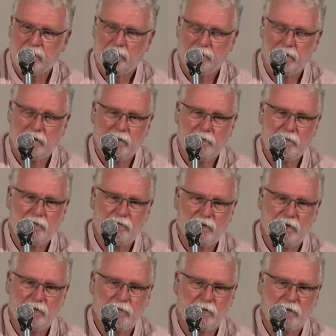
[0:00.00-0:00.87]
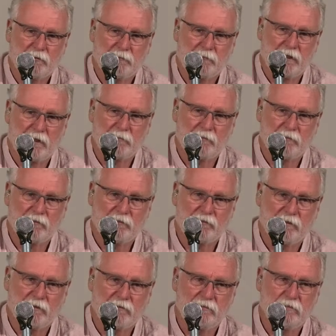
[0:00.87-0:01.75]
But let me tell you what the Bible
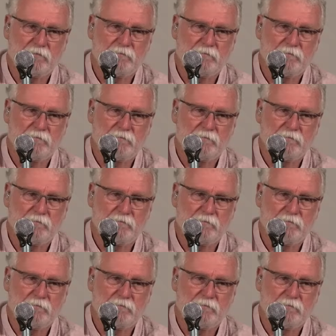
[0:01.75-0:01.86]
says.